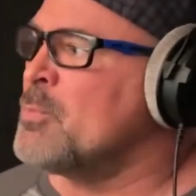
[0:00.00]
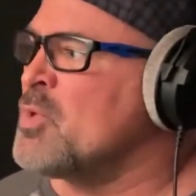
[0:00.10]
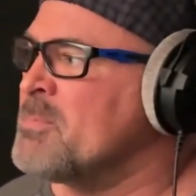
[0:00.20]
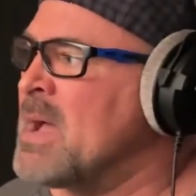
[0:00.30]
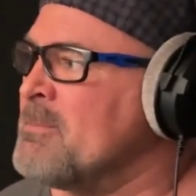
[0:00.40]

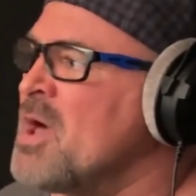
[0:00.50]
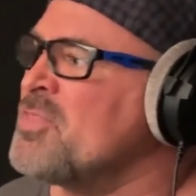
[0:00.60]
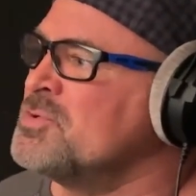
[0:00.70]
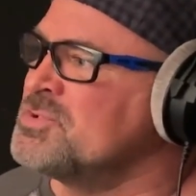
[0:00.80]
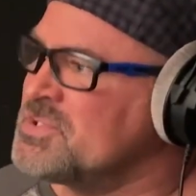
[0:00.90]
with my
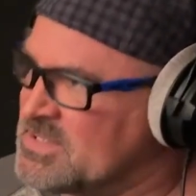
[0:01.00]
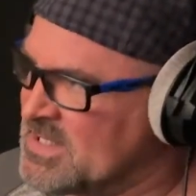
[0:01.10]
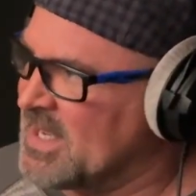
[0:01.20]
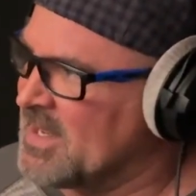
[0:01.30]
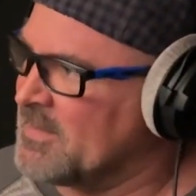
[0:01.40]
mother
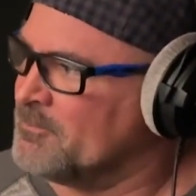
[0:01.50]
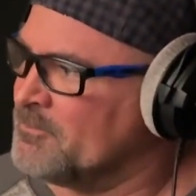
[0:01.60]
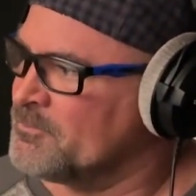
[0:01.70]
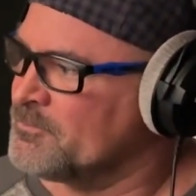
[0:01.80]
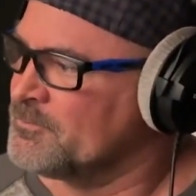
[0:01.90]
today
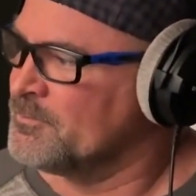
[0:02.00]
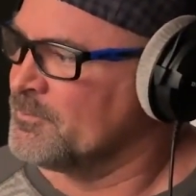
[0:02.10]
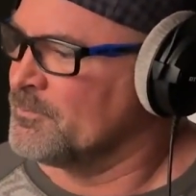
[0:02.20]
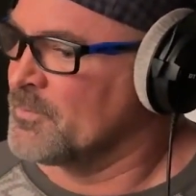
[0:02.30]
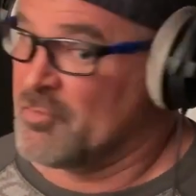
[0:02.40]

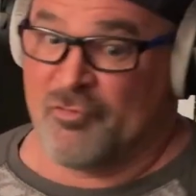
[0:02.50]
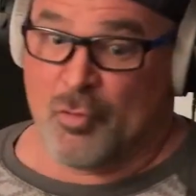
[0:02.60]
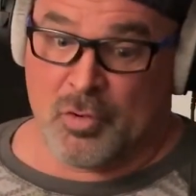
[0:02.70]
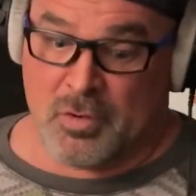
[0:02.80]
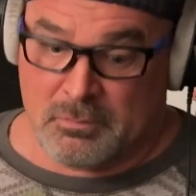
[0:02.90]

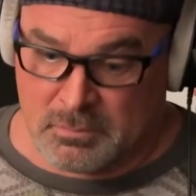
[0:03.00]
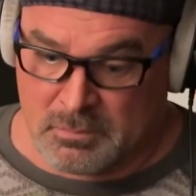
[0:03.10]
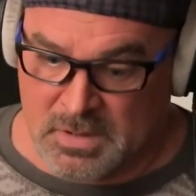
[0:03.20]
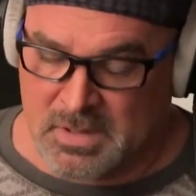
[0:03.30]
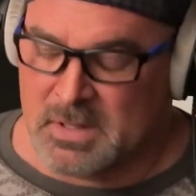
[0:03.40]
for
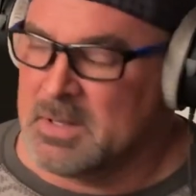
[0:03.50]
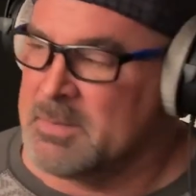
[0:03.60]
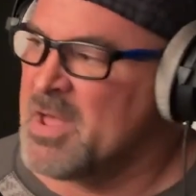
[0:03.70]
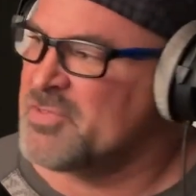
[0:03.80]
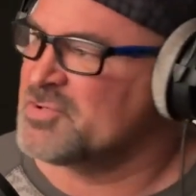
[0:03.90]

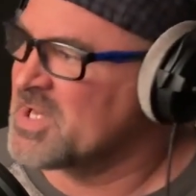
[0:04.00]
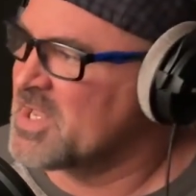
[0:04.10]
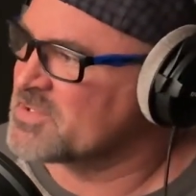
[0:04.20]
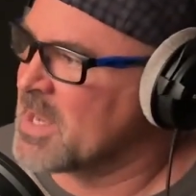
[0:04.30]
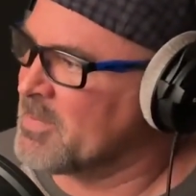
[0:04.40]
Mother's Day
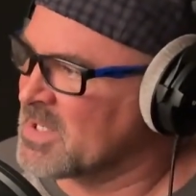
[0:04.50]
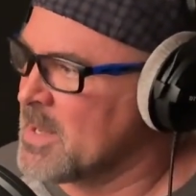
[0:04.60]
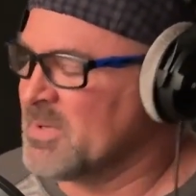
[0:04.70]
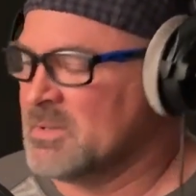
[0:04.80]
is coming up.